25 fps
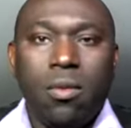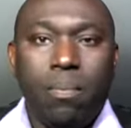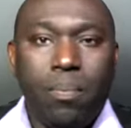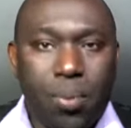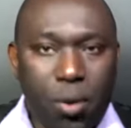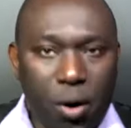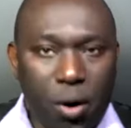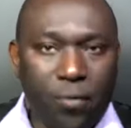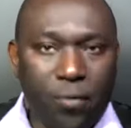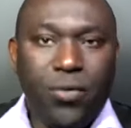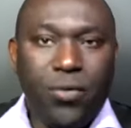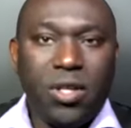
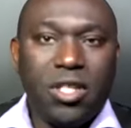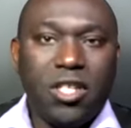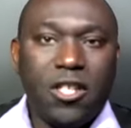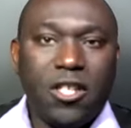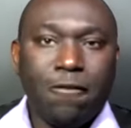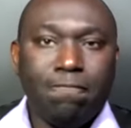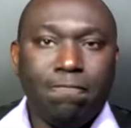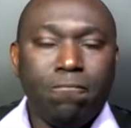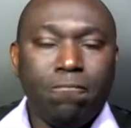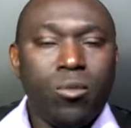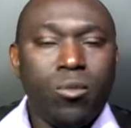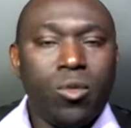Profit.
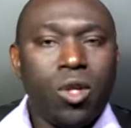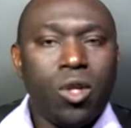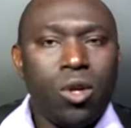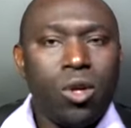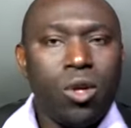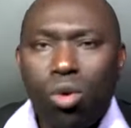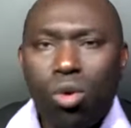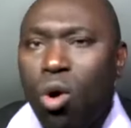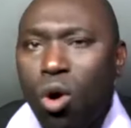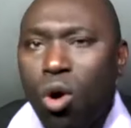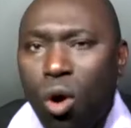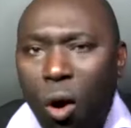
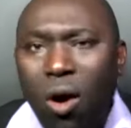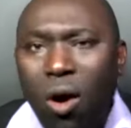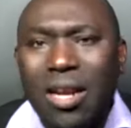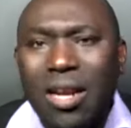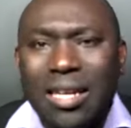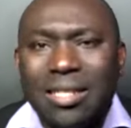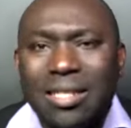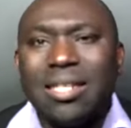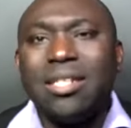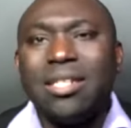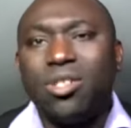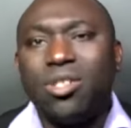So God
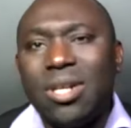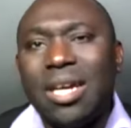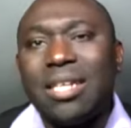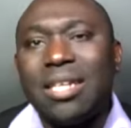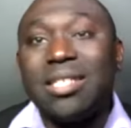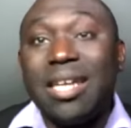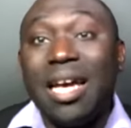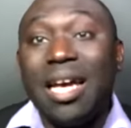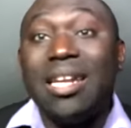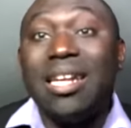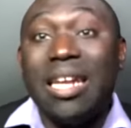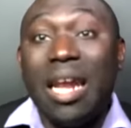is
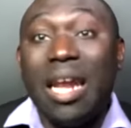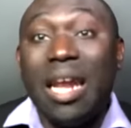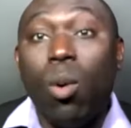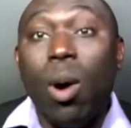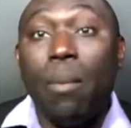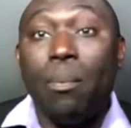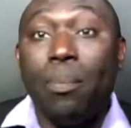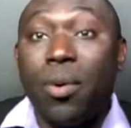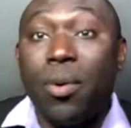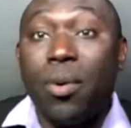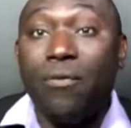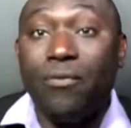interested in
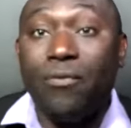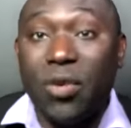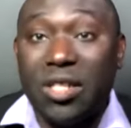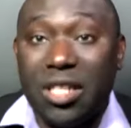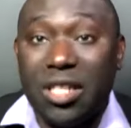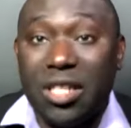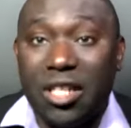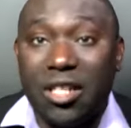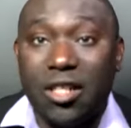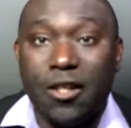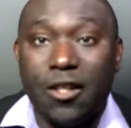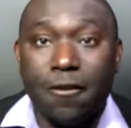our
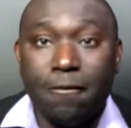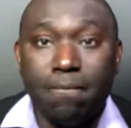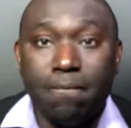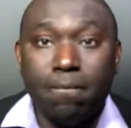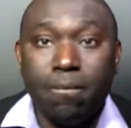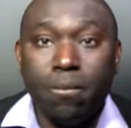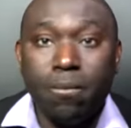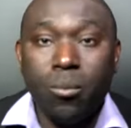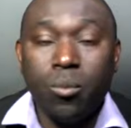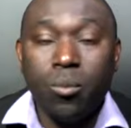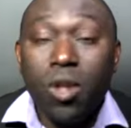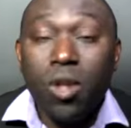profiting.
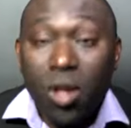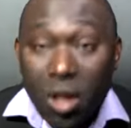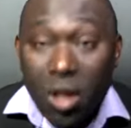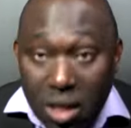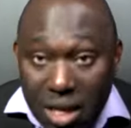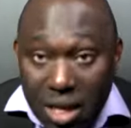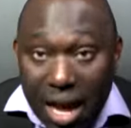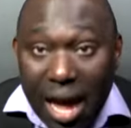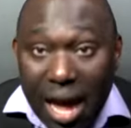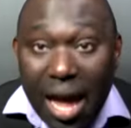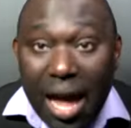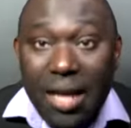
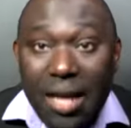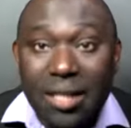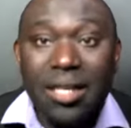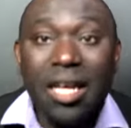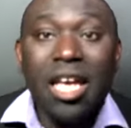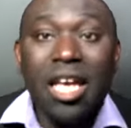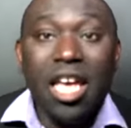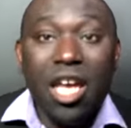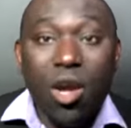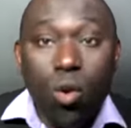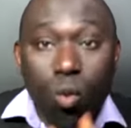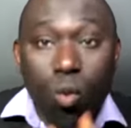Yes,
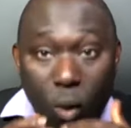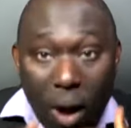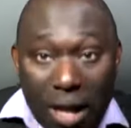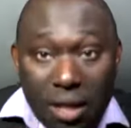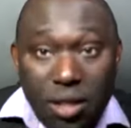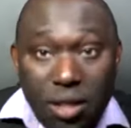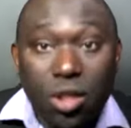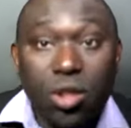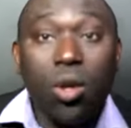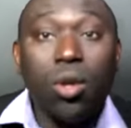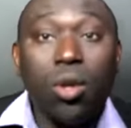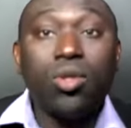he
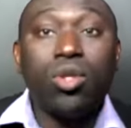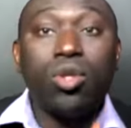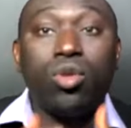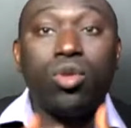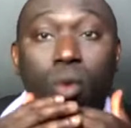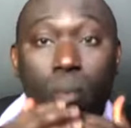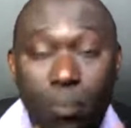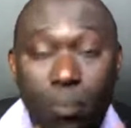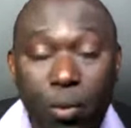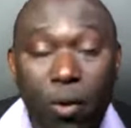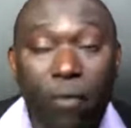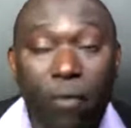wants us
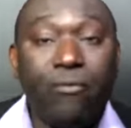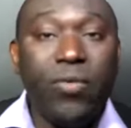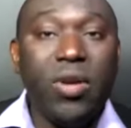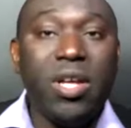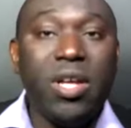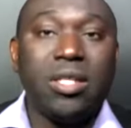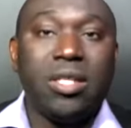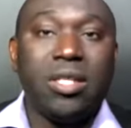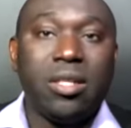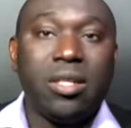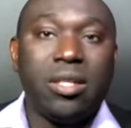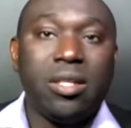to
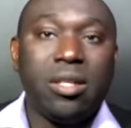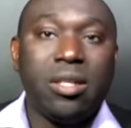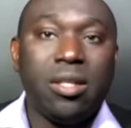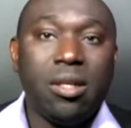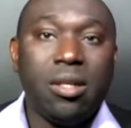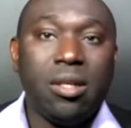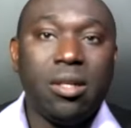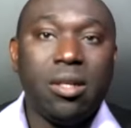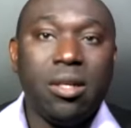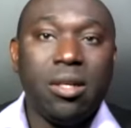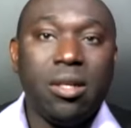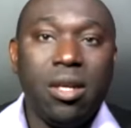profit.
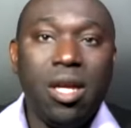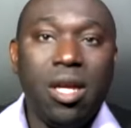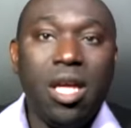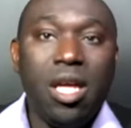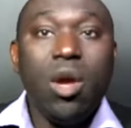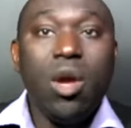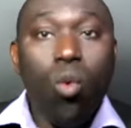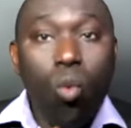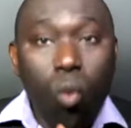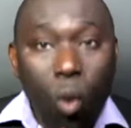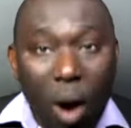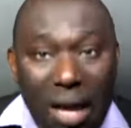
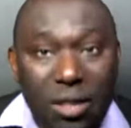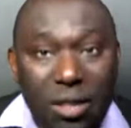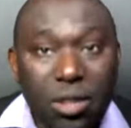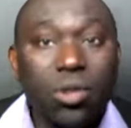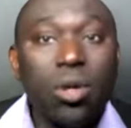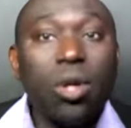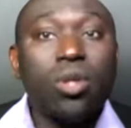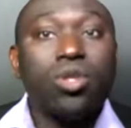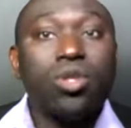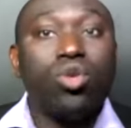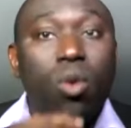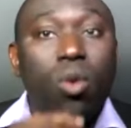He wants
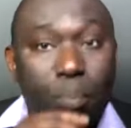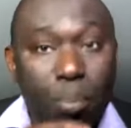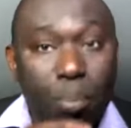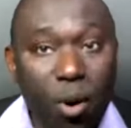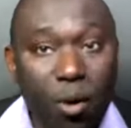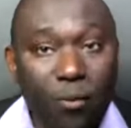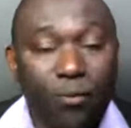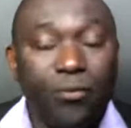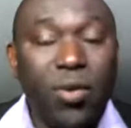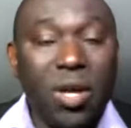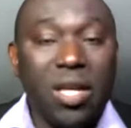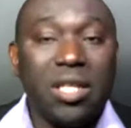us to
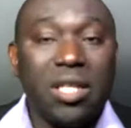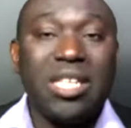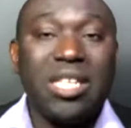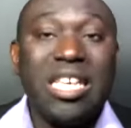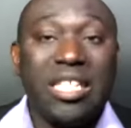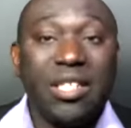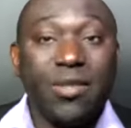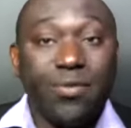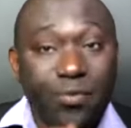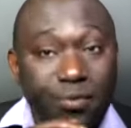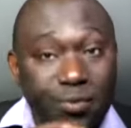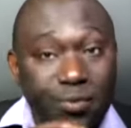profit.
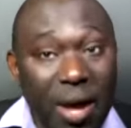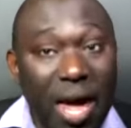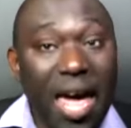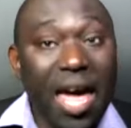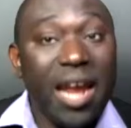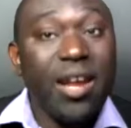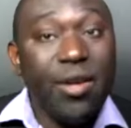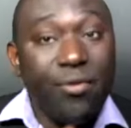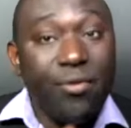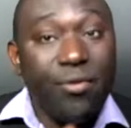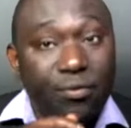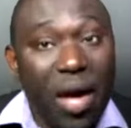He's
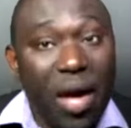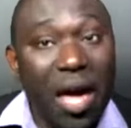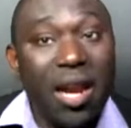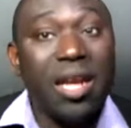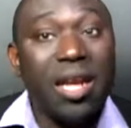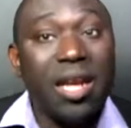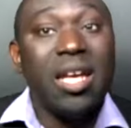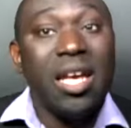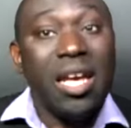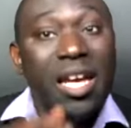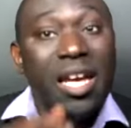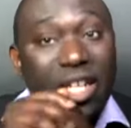very,
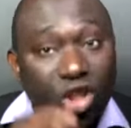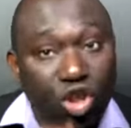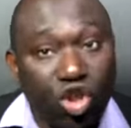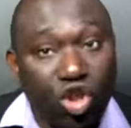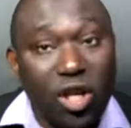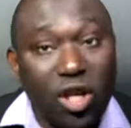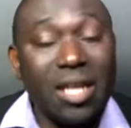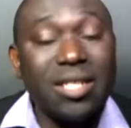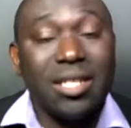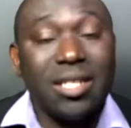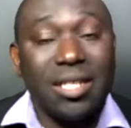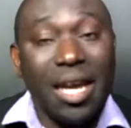very
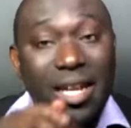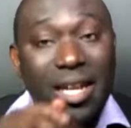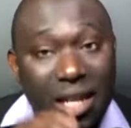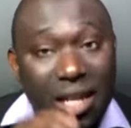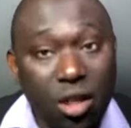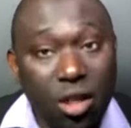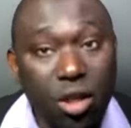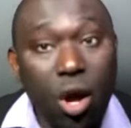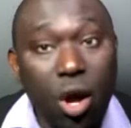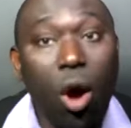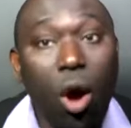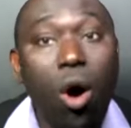interested
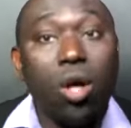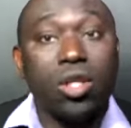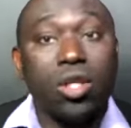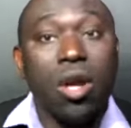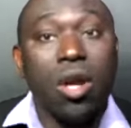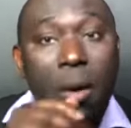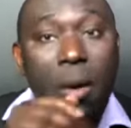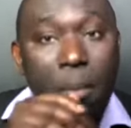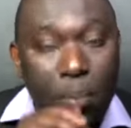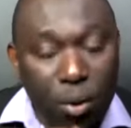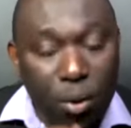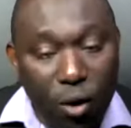in us
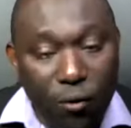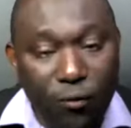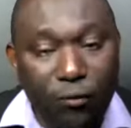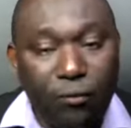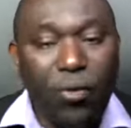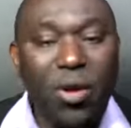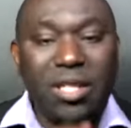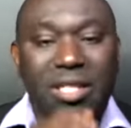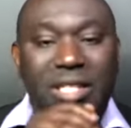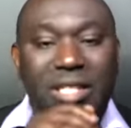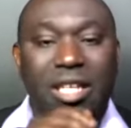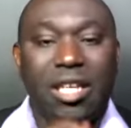
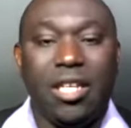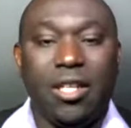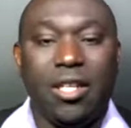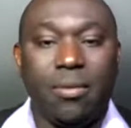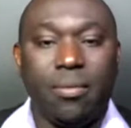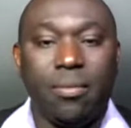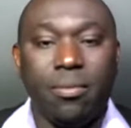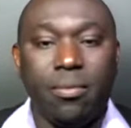profiting.